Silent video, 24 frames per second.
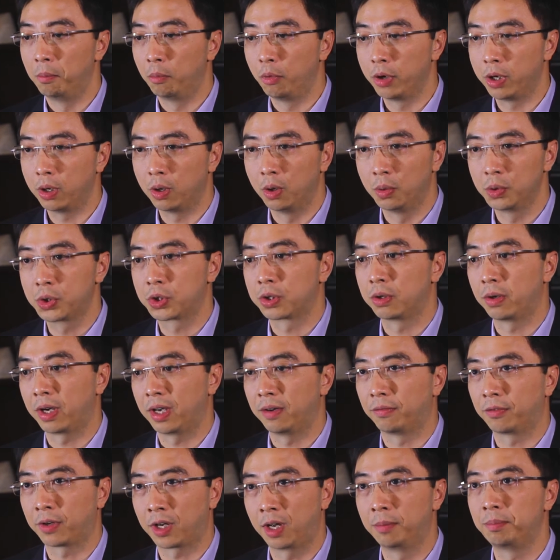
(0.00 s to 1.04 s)
We also
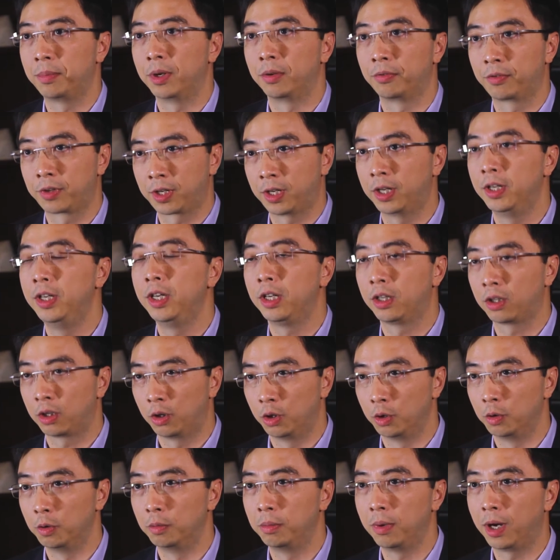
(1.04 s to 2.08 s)
have a couple of
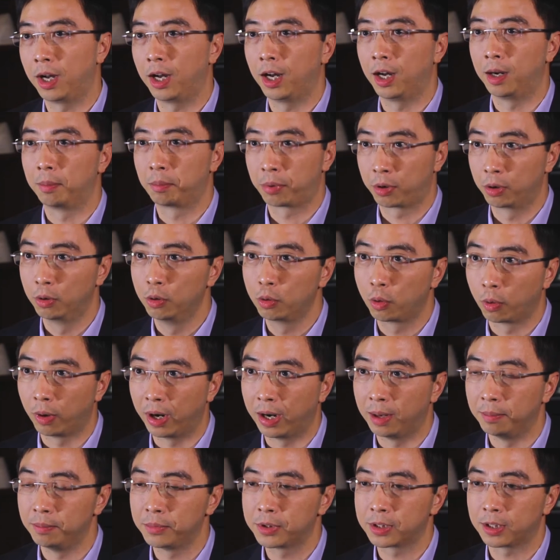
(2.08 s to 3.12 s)
clinical
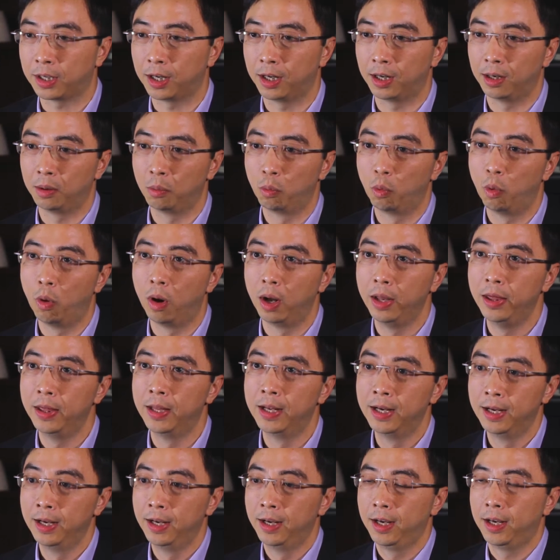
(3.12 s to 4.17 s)
programs.
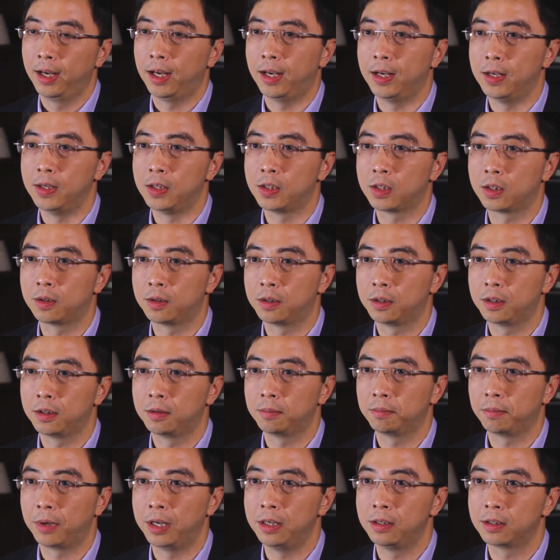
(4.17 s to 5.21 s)
One
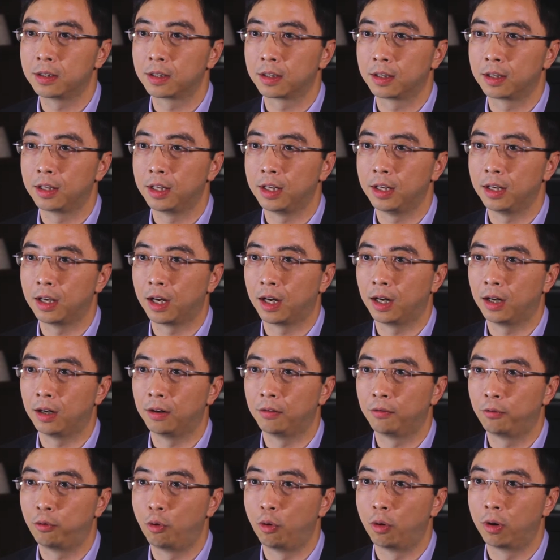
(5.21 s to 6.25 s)
is basically
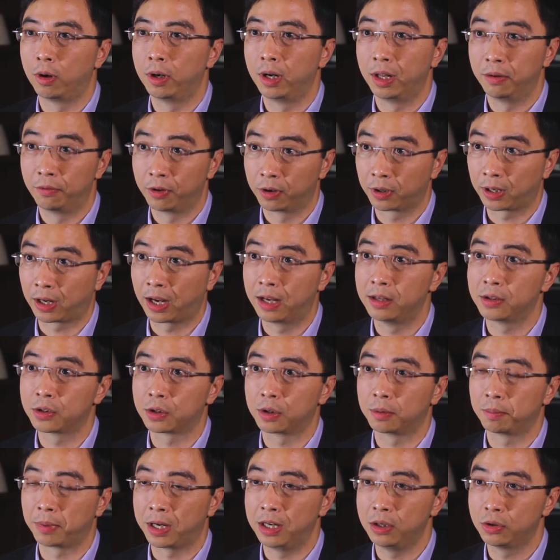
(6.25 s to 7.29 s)
for liver
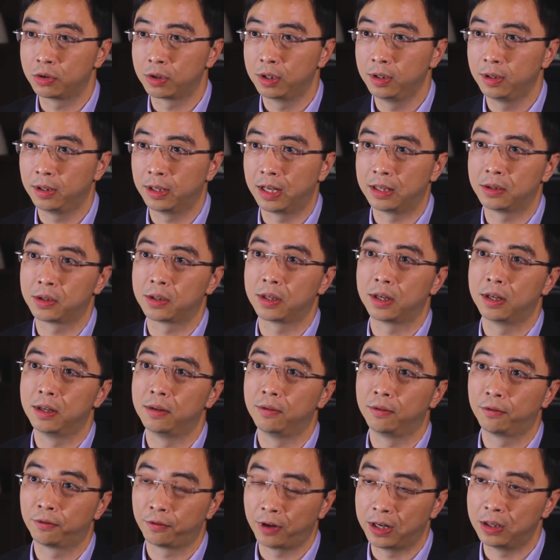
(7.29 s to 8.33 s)
cancer patient that's
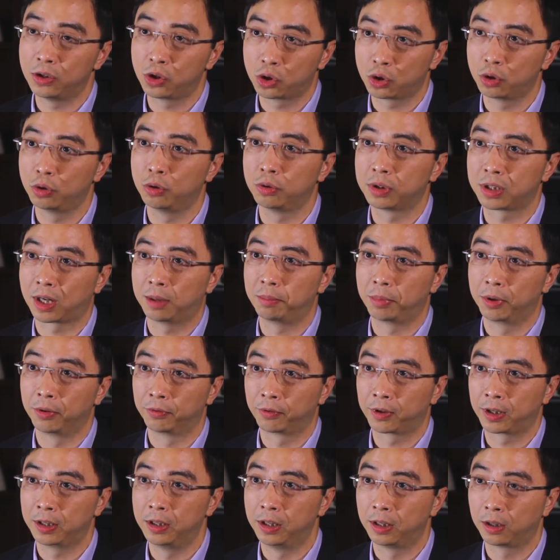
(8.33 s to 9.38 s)
in phase 2 type
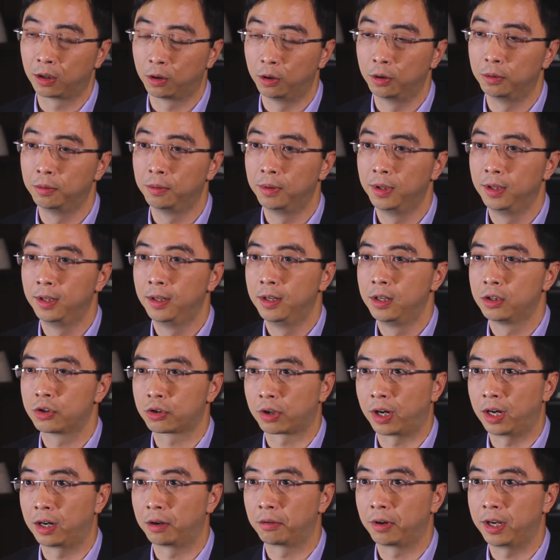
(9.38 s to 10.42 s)
of clinical
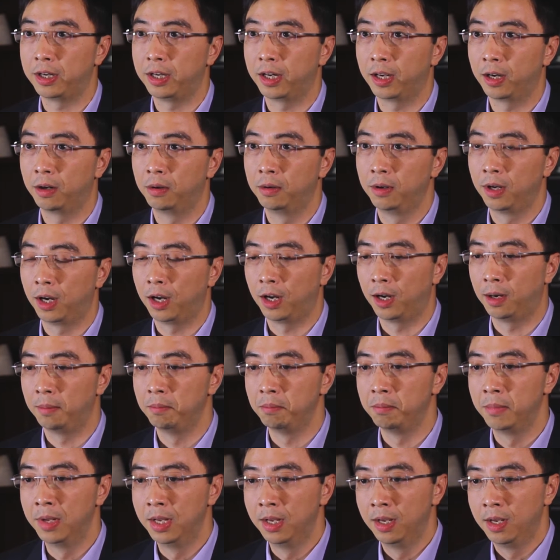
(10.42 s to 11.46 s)
trial right now.
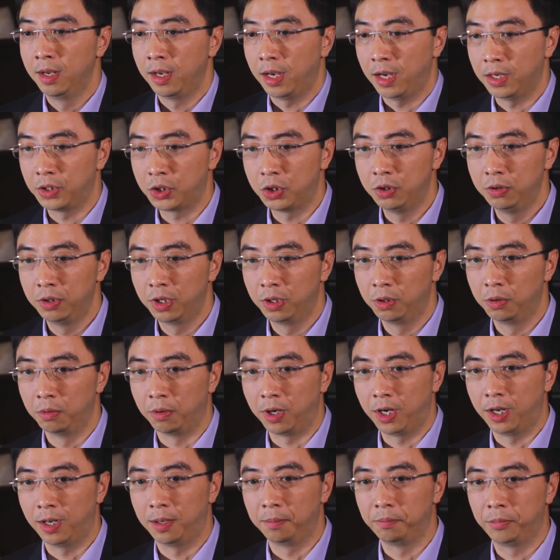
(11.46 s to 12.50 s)
As you
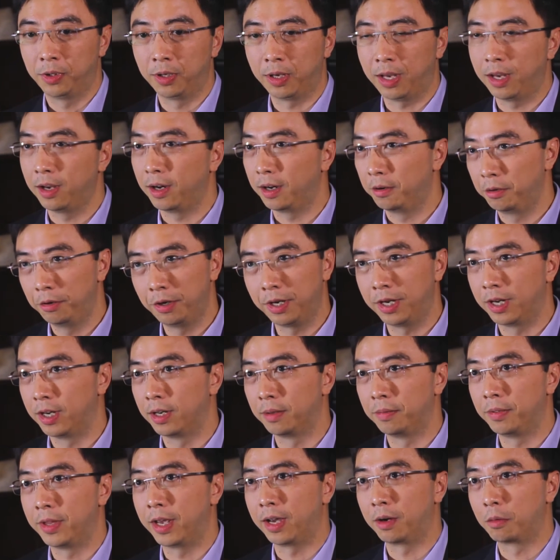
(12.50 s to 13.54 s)
know, the
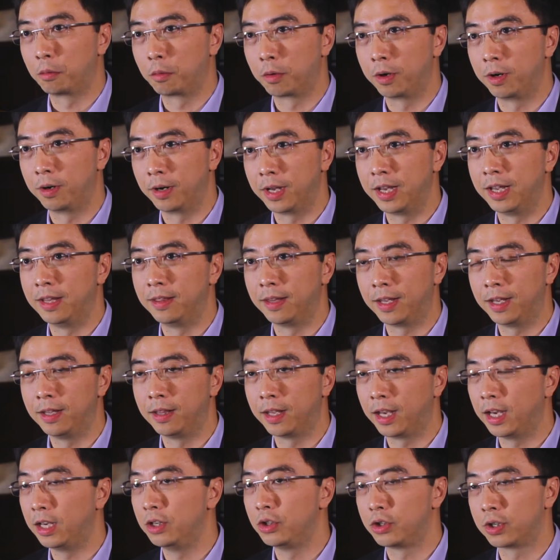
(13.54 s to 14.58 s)
area that we're
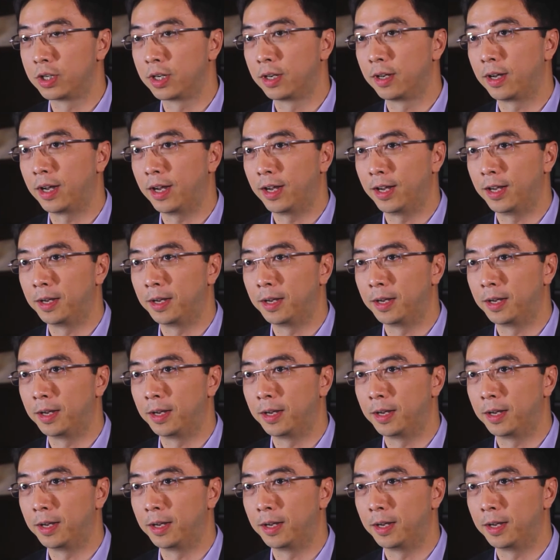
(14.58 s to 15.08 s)
in Asia,